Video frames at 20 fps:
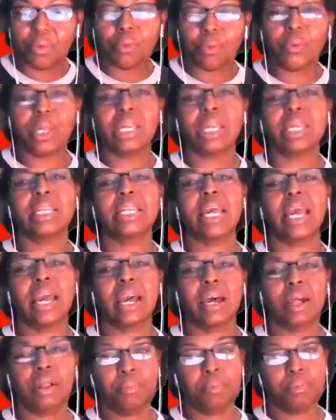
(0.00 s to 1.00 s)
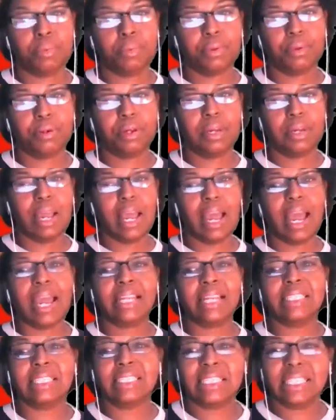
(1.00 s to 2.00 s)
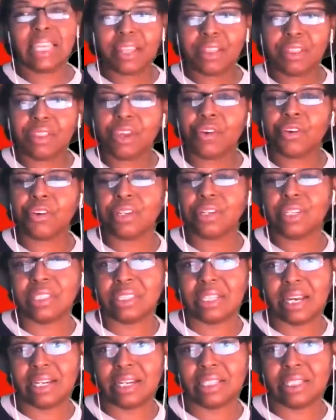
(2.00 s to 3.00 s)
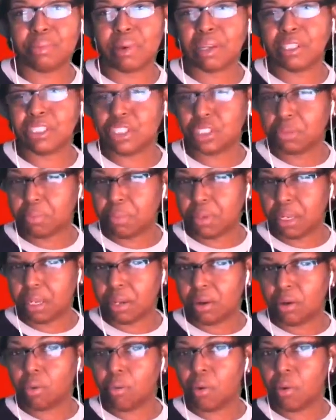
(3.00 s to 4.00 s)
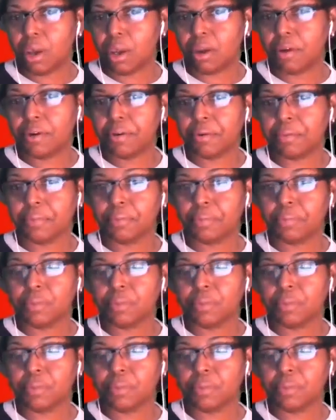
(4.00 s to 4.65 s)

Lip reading: we can help and detect the early signs by just being aware.